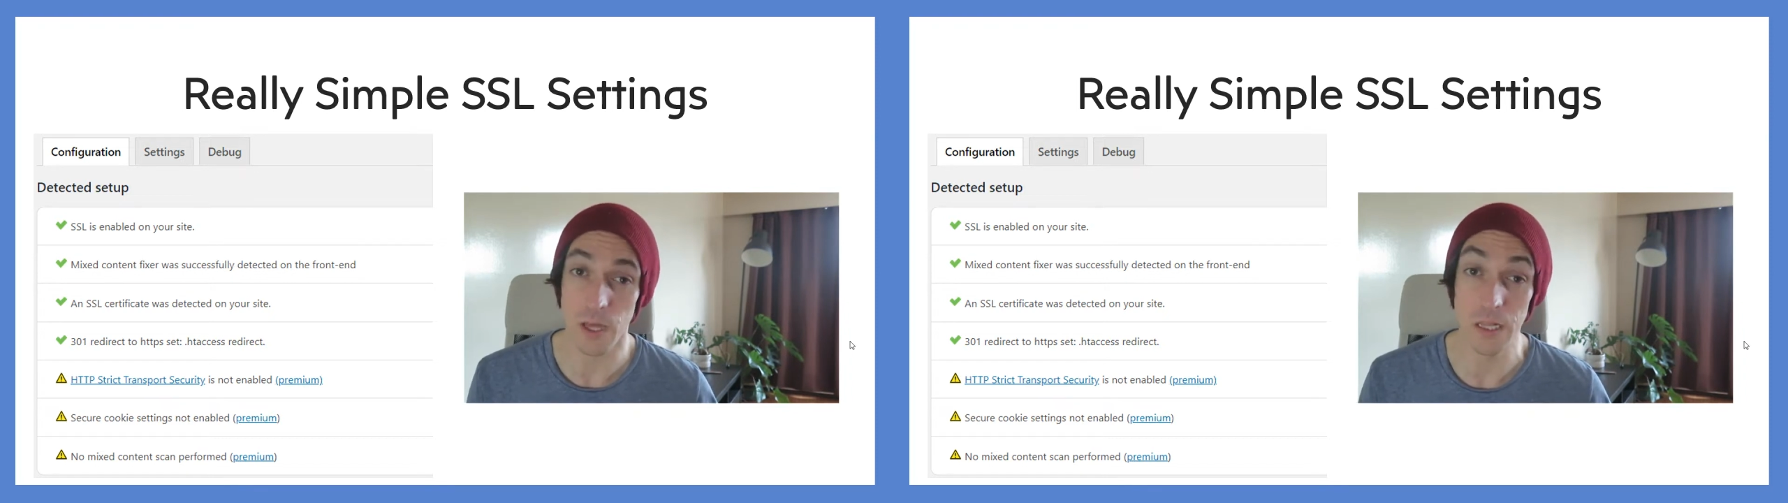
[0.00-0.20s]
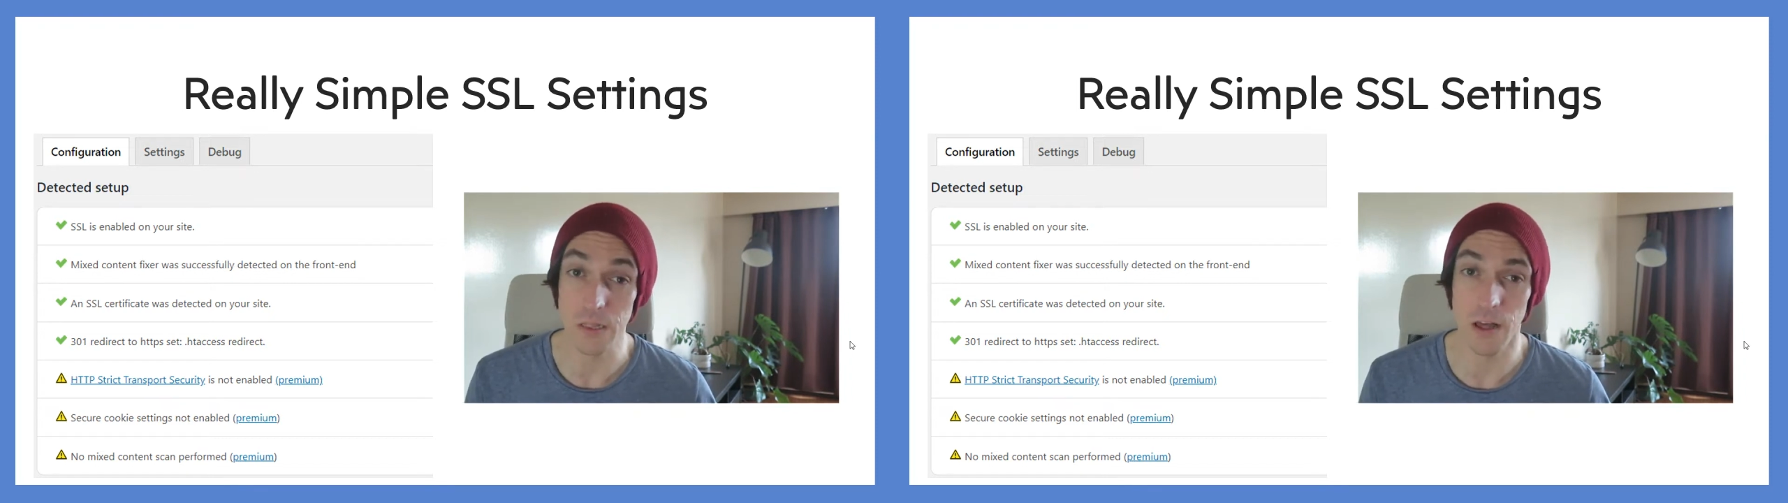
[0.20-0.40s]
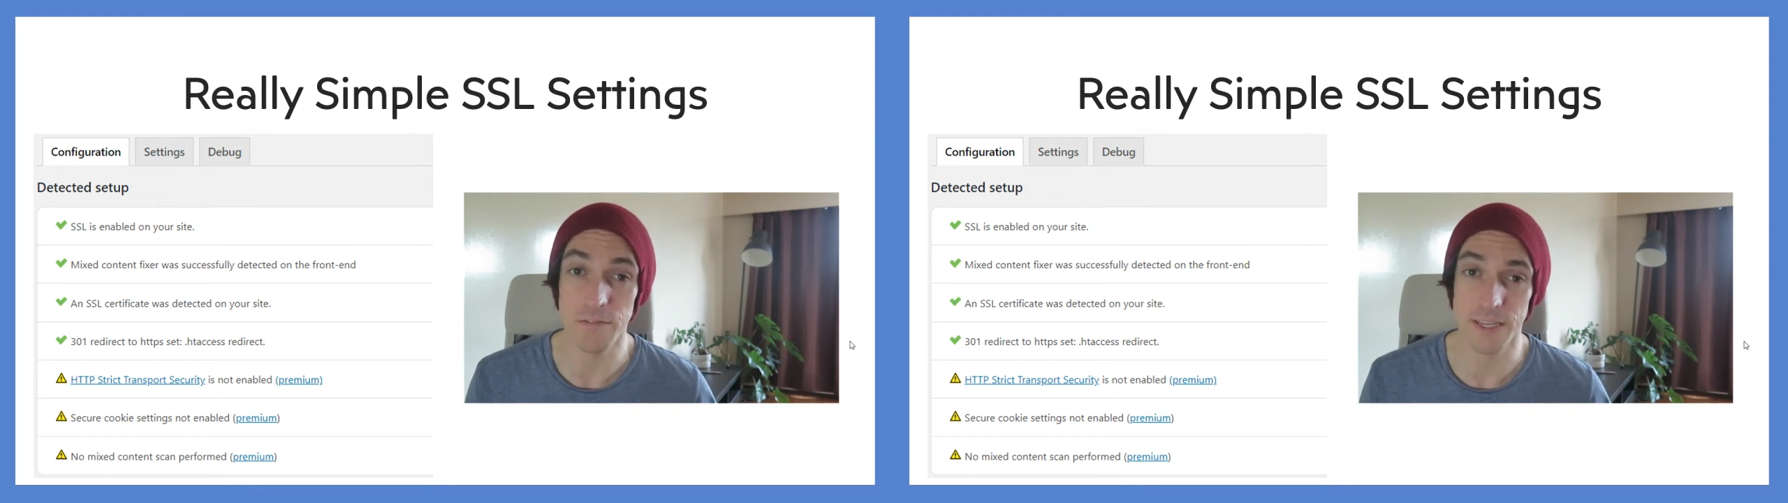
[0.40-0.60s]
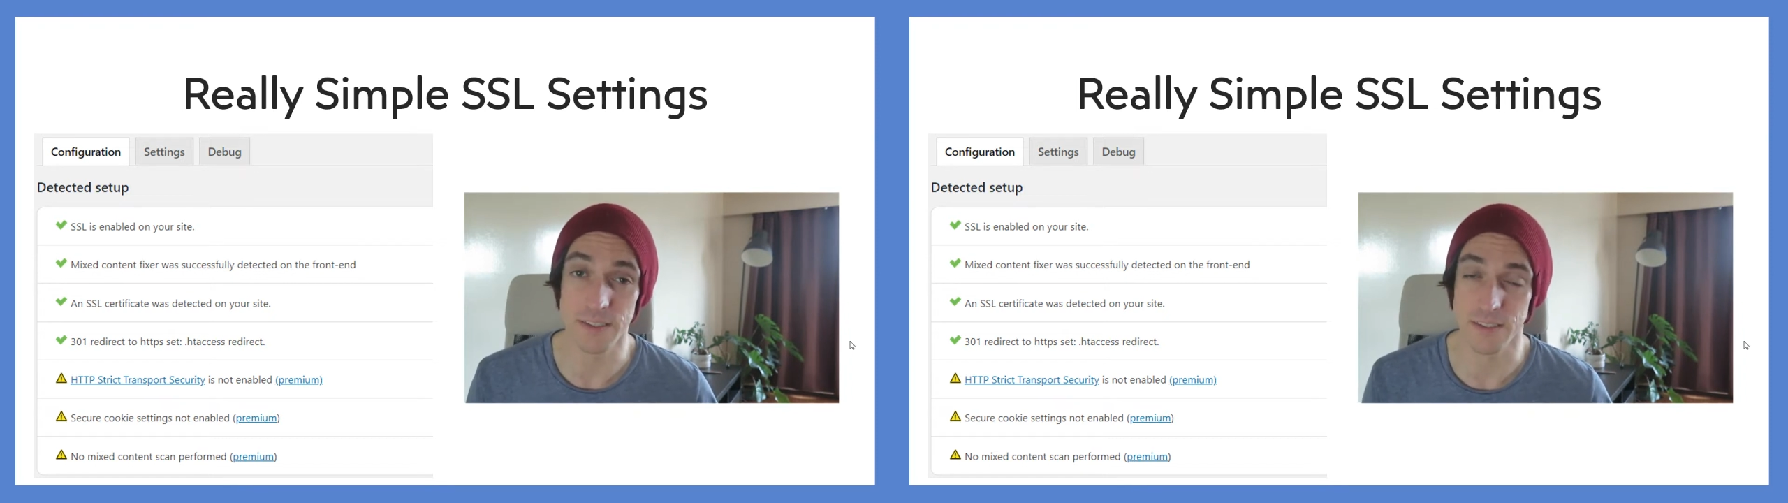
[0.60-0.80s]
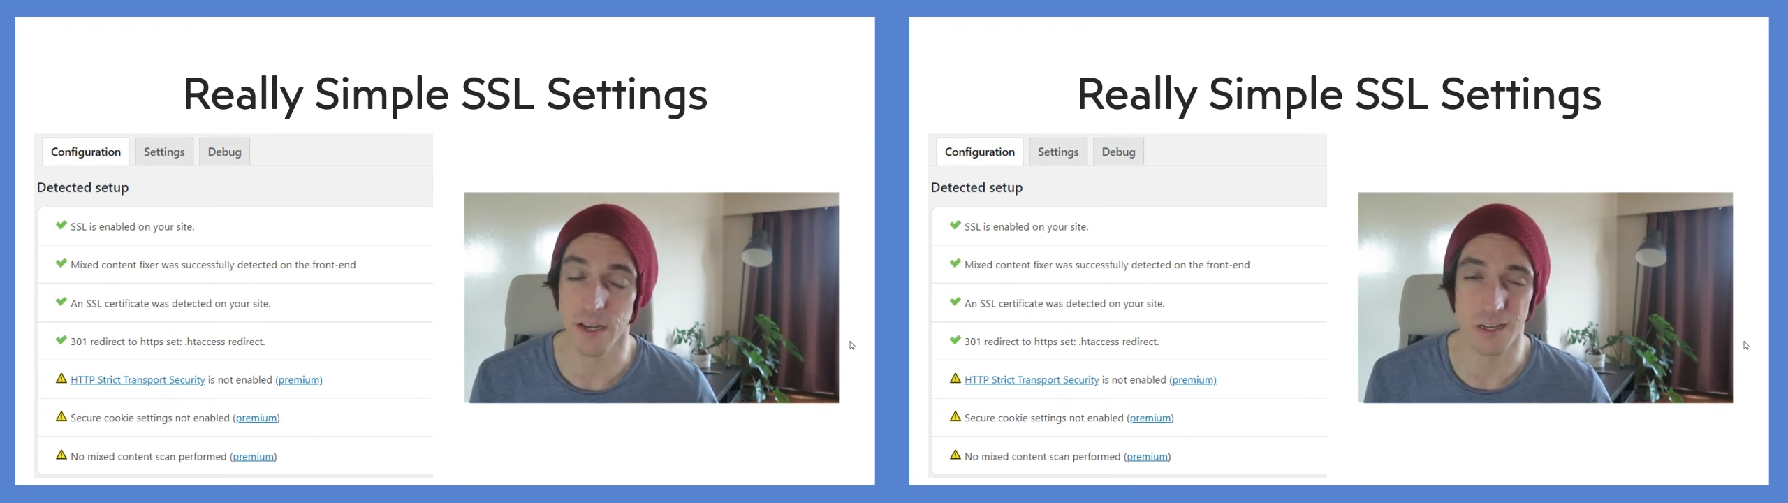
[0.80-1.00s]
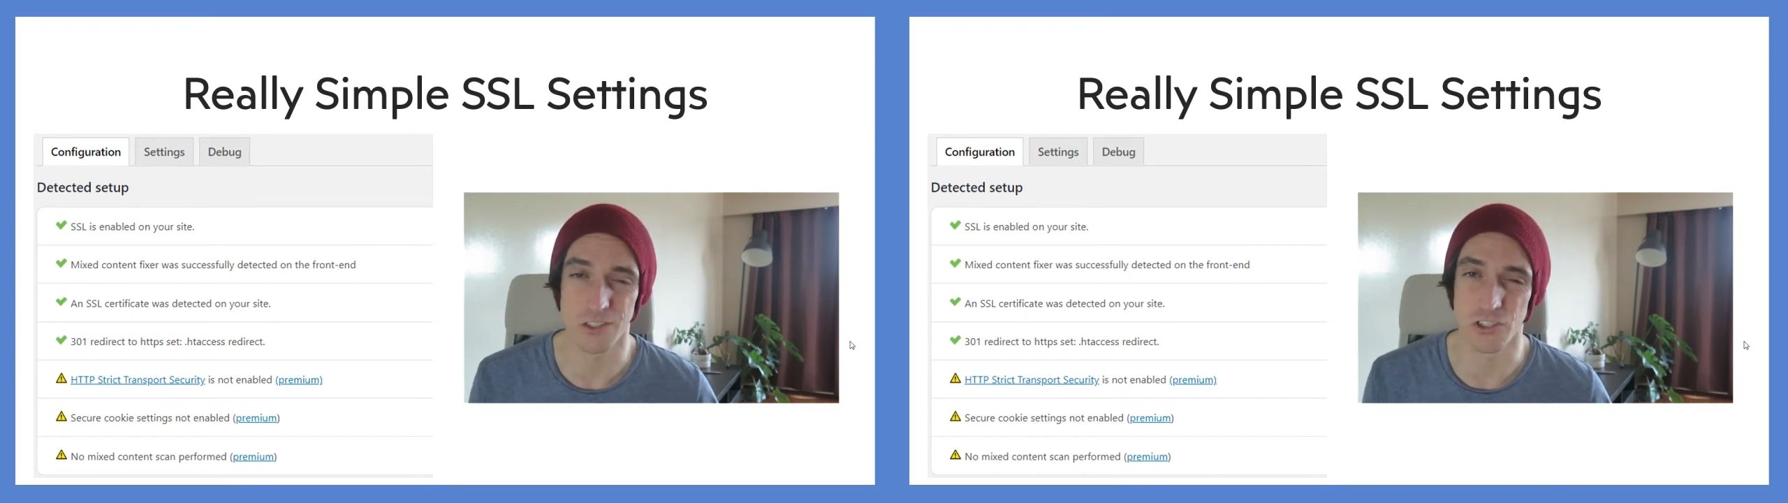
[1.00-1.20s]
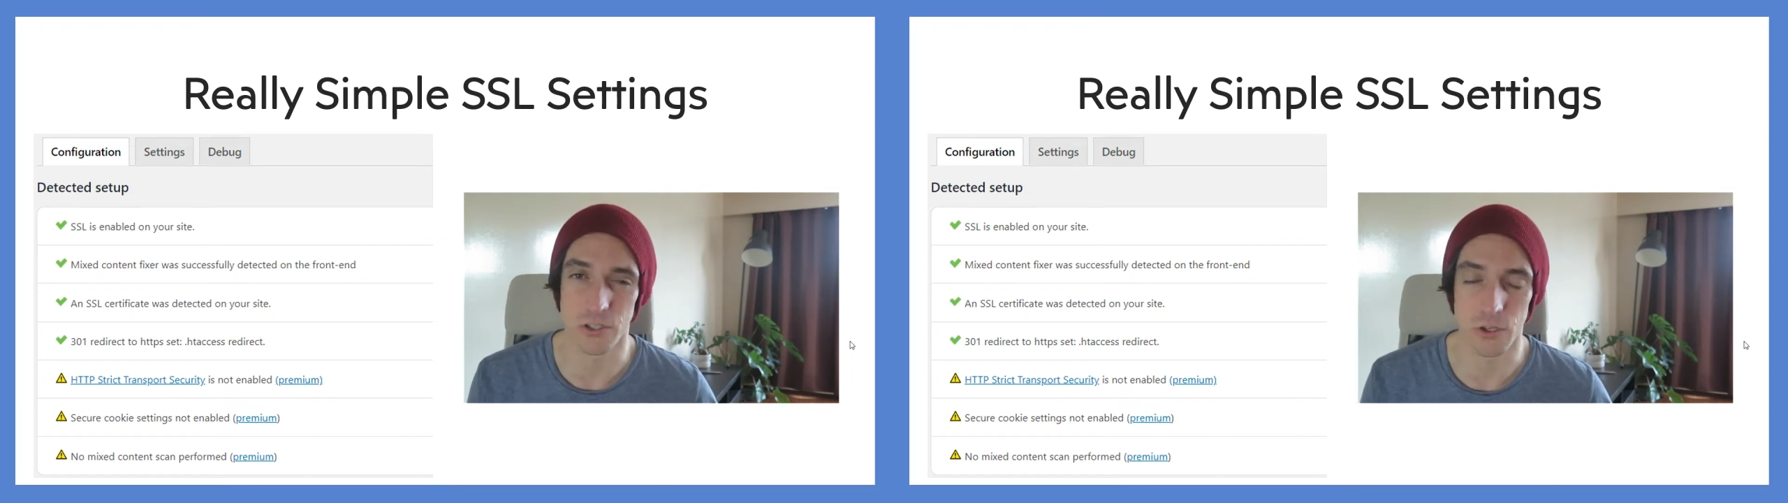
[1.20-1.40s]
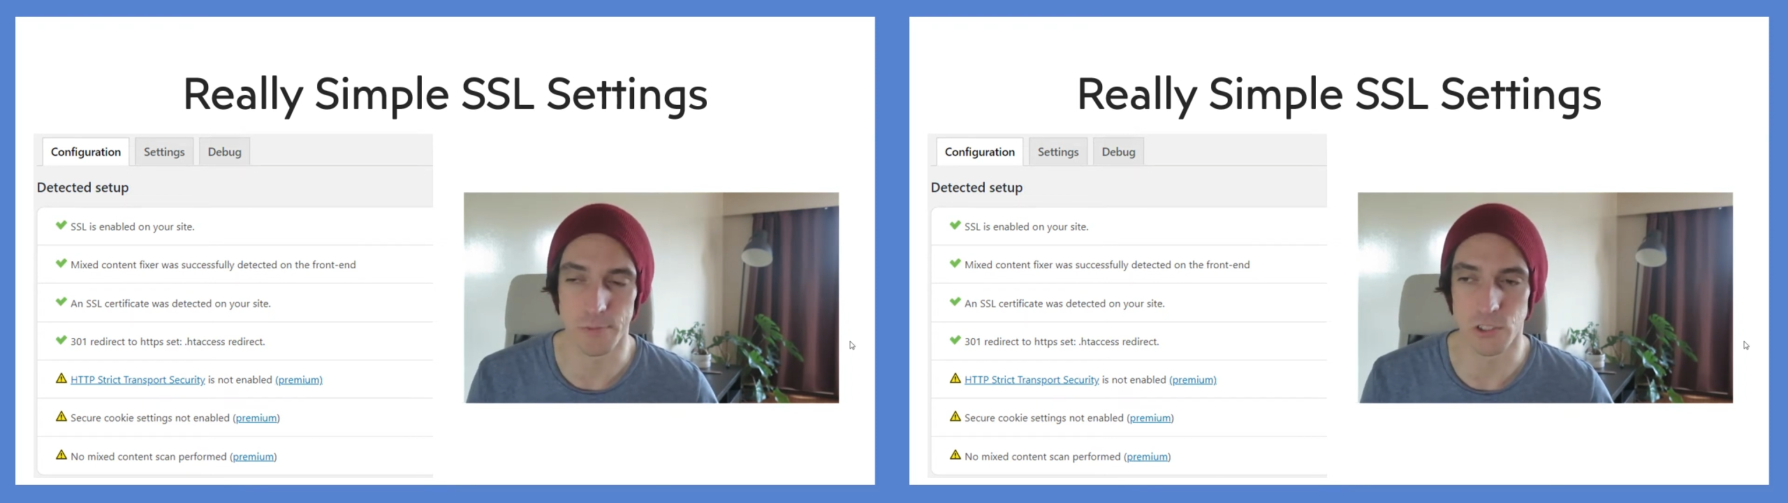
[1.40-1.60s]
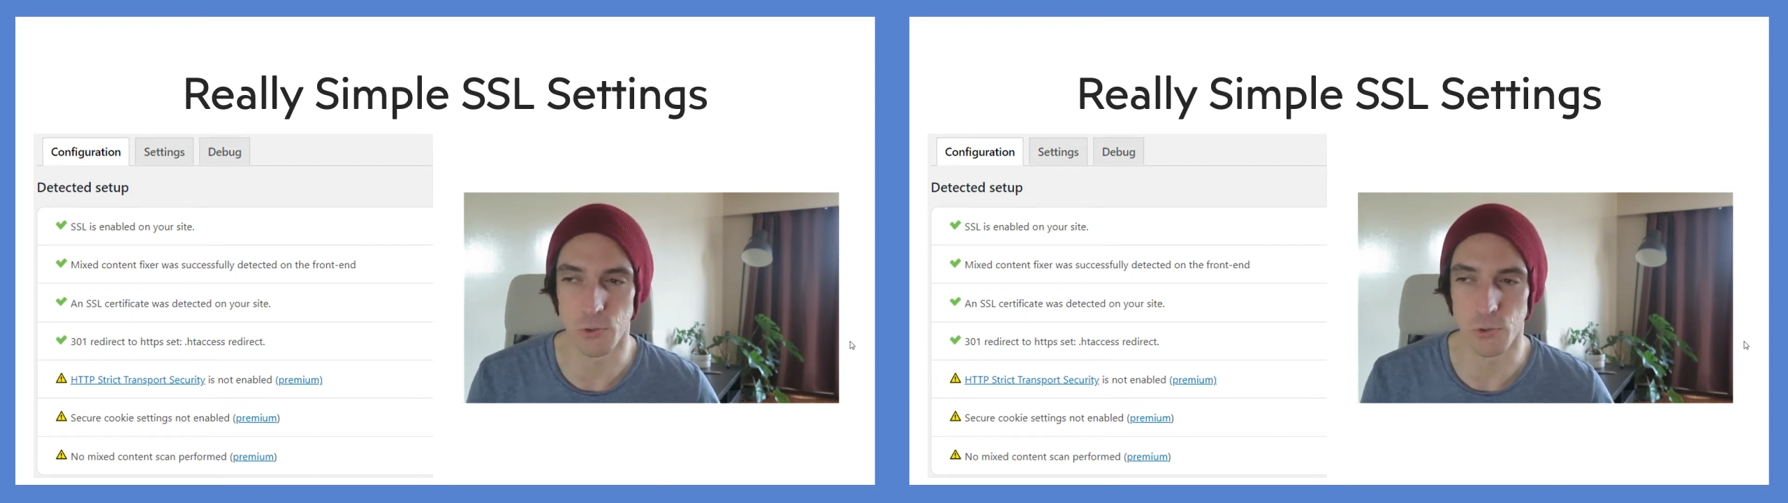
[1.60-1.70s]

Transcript: I love Kinsta, it's just a little bit